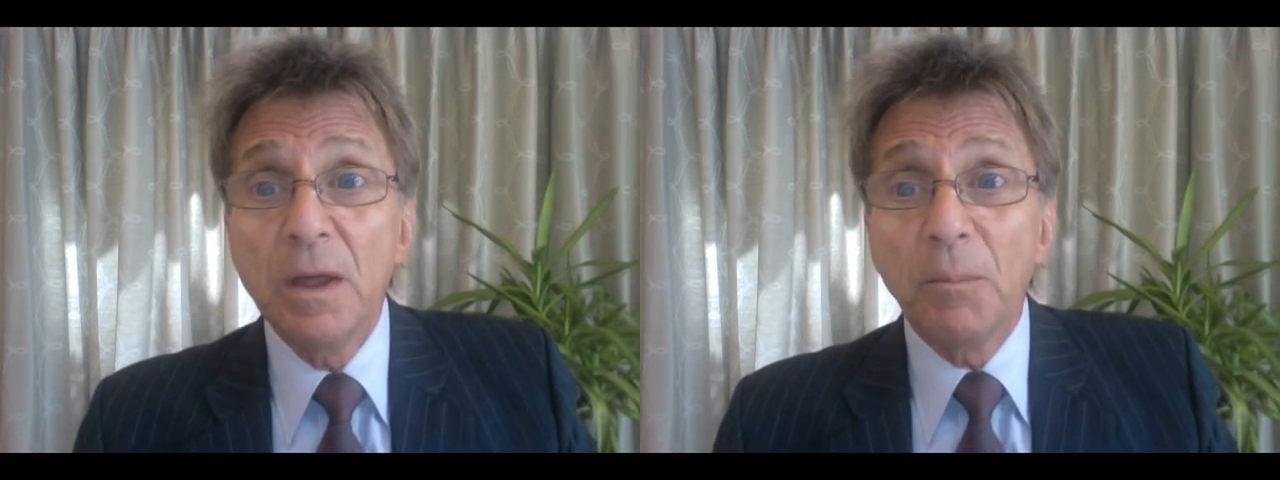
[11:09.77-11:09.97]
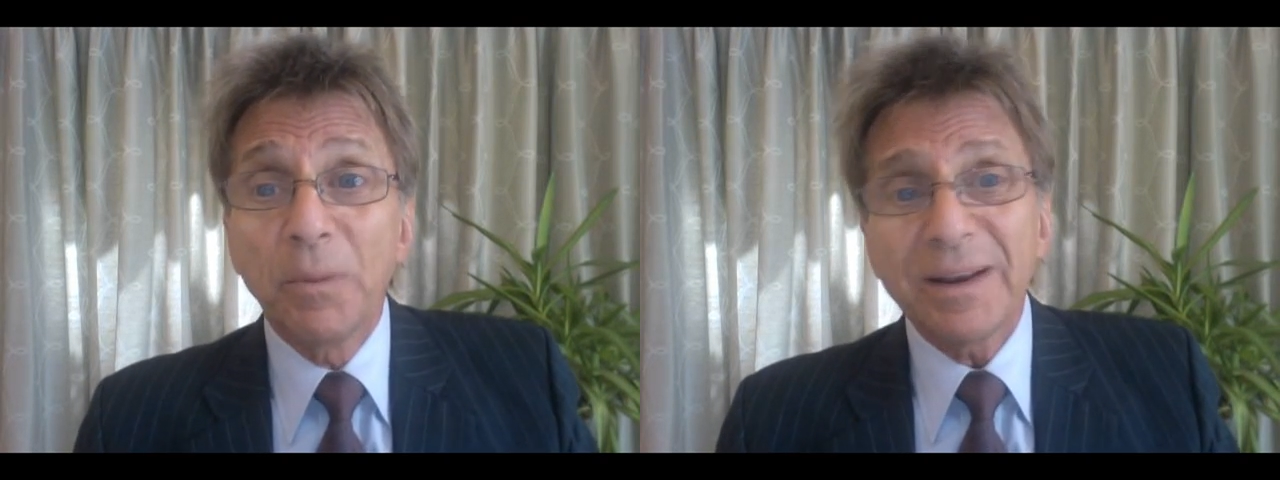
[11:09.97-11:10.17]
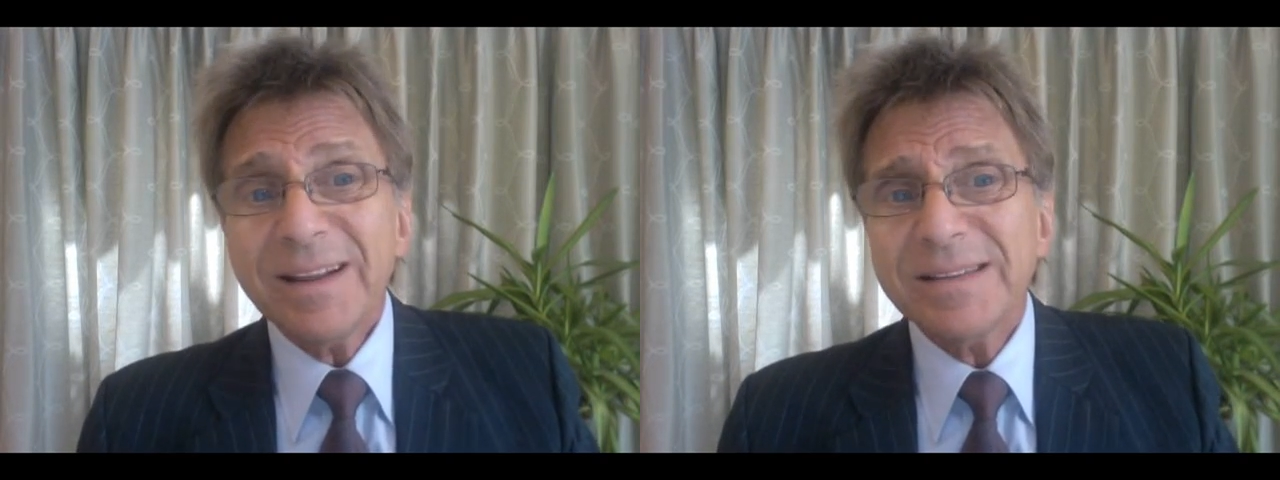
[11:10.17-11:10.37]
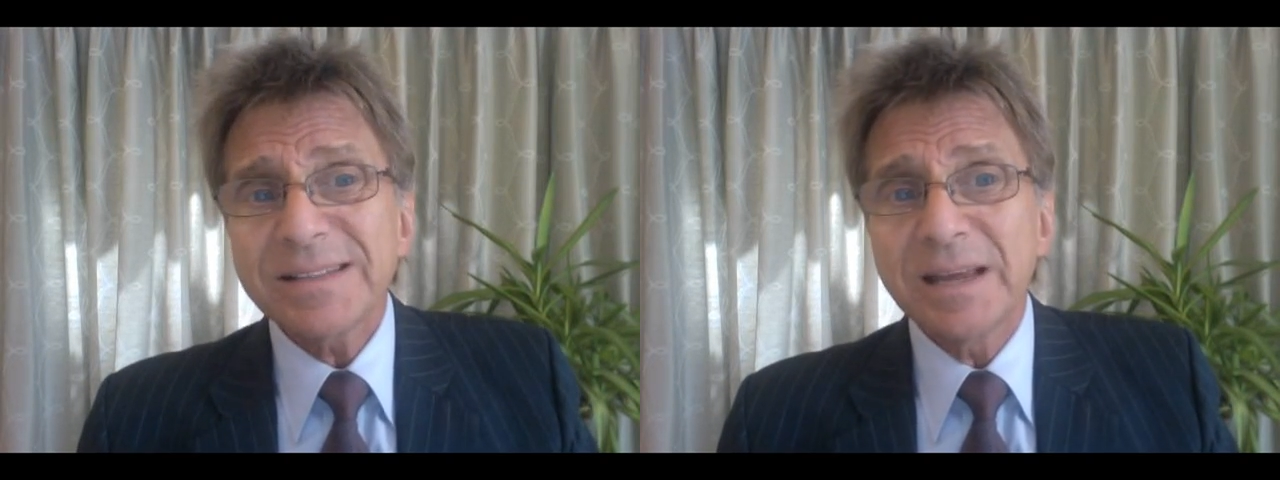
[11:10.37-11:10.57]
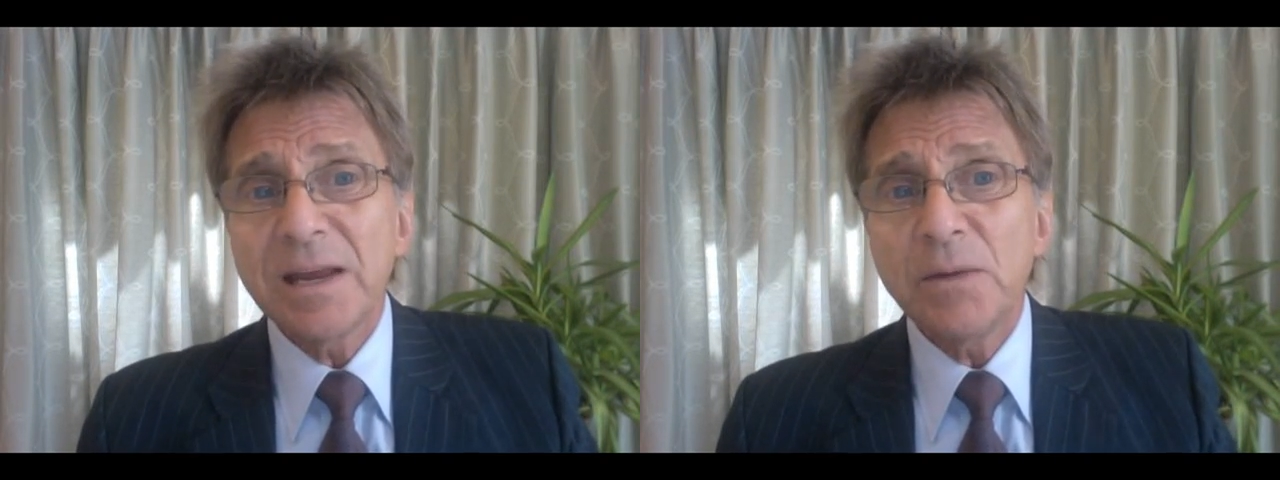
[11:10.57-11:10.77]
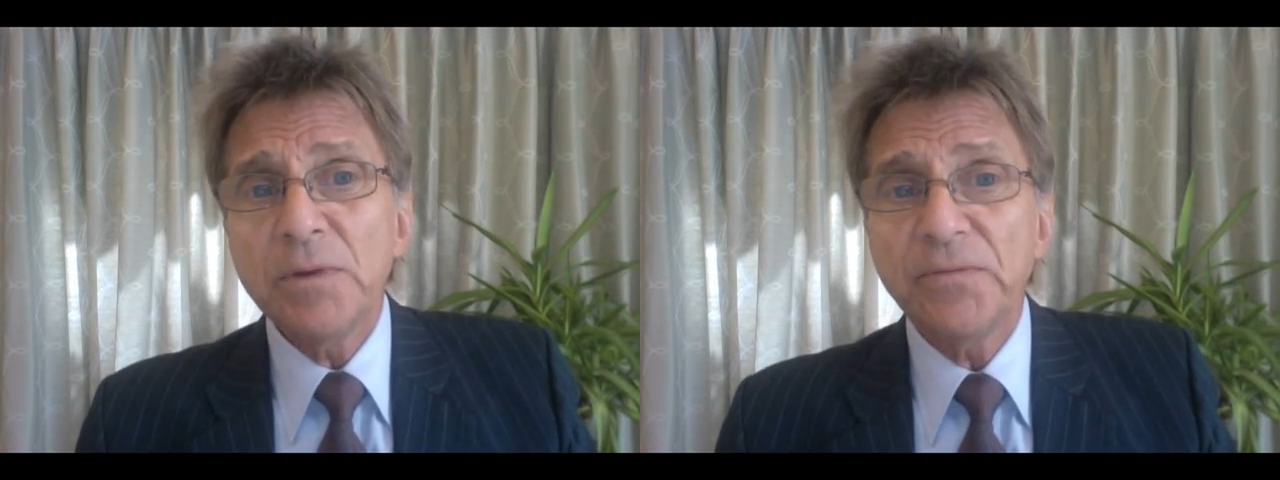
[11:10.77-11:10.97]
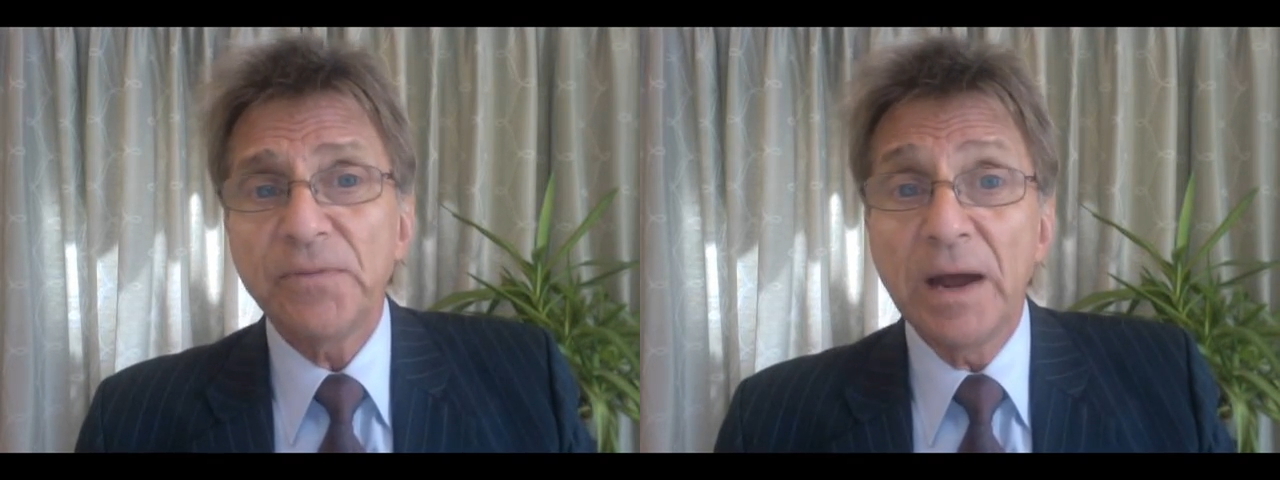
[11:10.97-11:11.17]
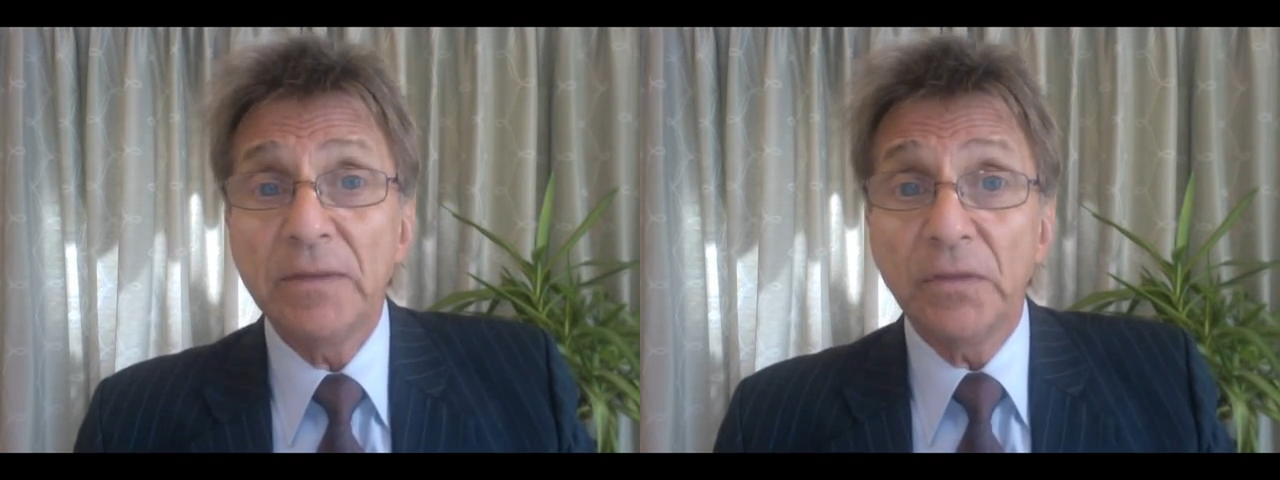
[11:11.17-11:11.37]
But let's say we
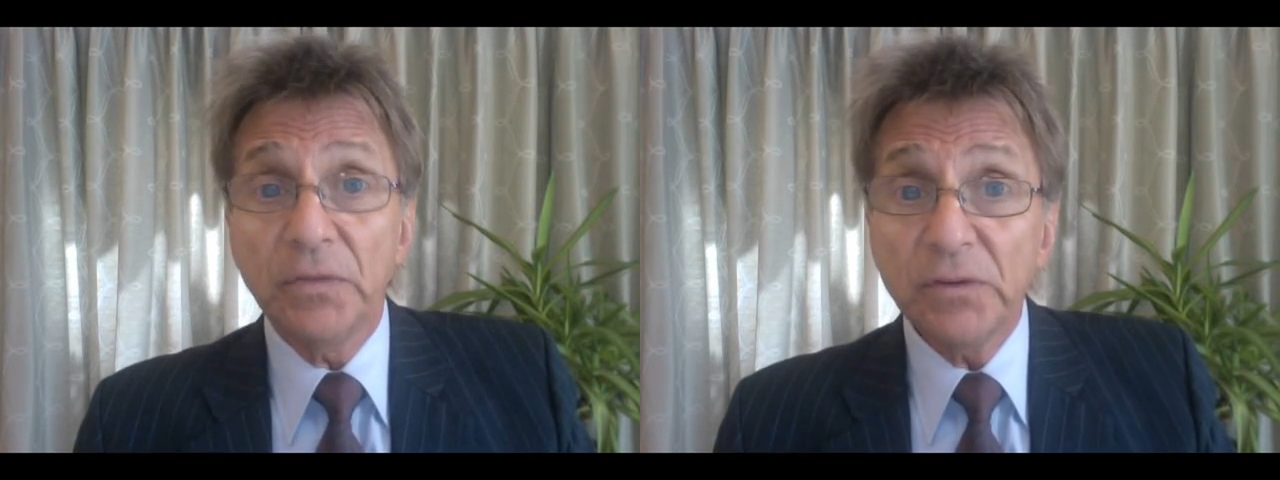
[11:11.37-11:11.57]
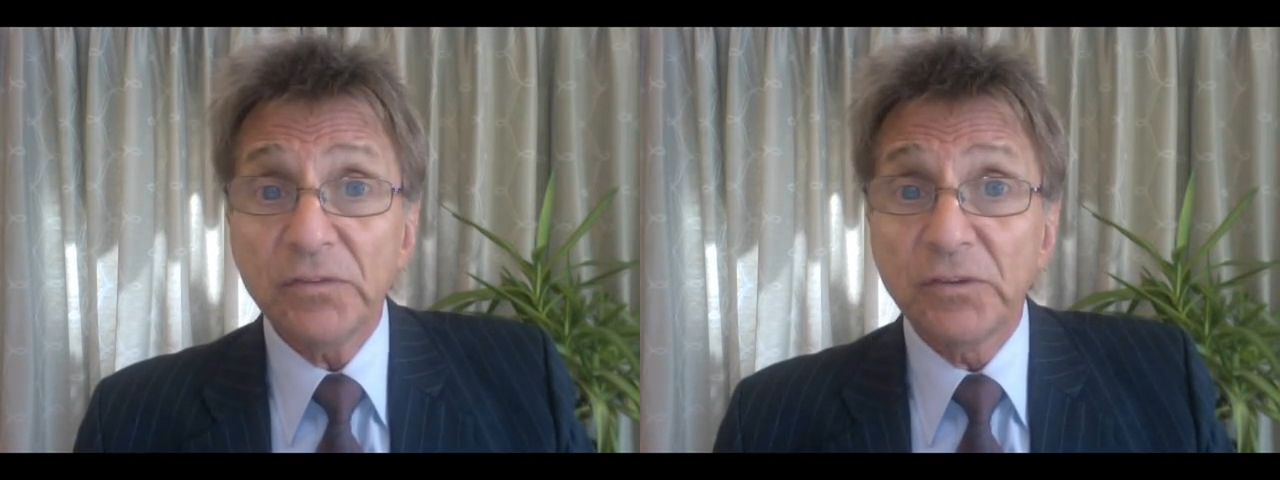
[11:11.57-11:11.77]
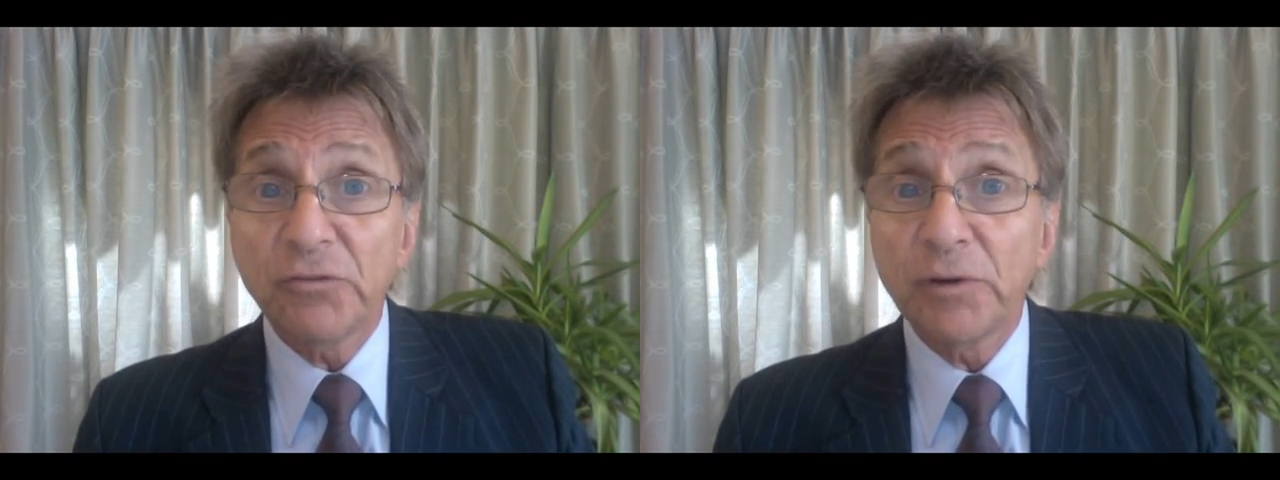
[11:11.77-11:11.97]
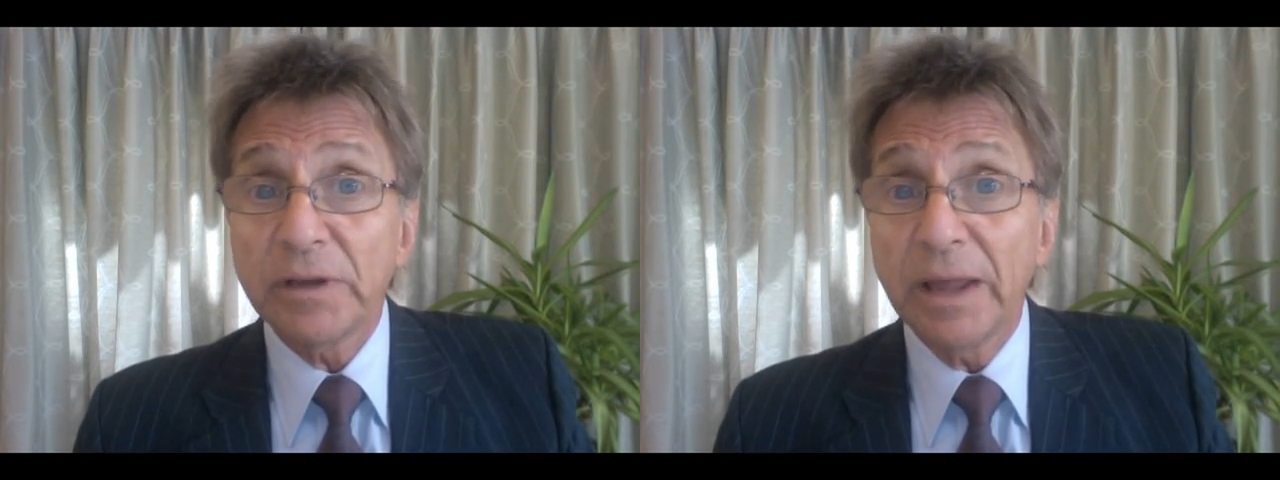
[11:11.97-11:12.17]
find that this district